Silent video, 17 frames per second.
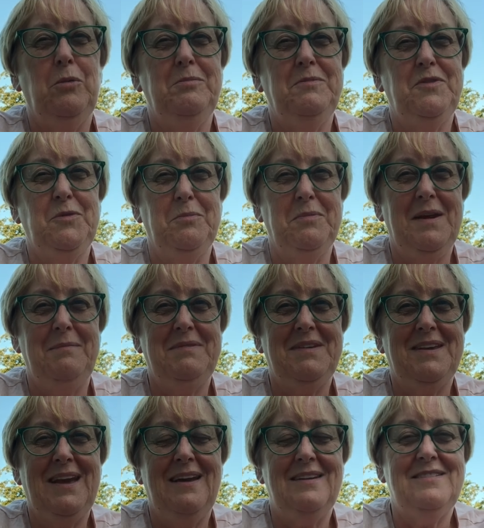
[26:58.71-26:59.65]
and
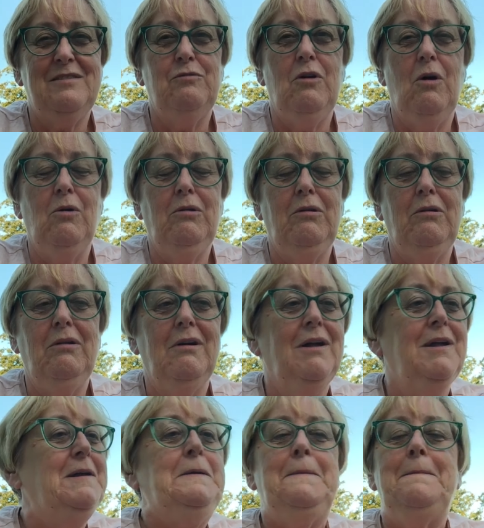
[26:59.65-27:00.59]
sometimes gets it wrong.
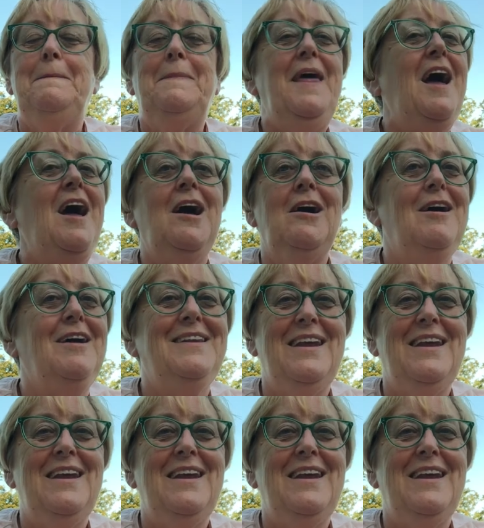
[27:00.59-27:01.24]
The heart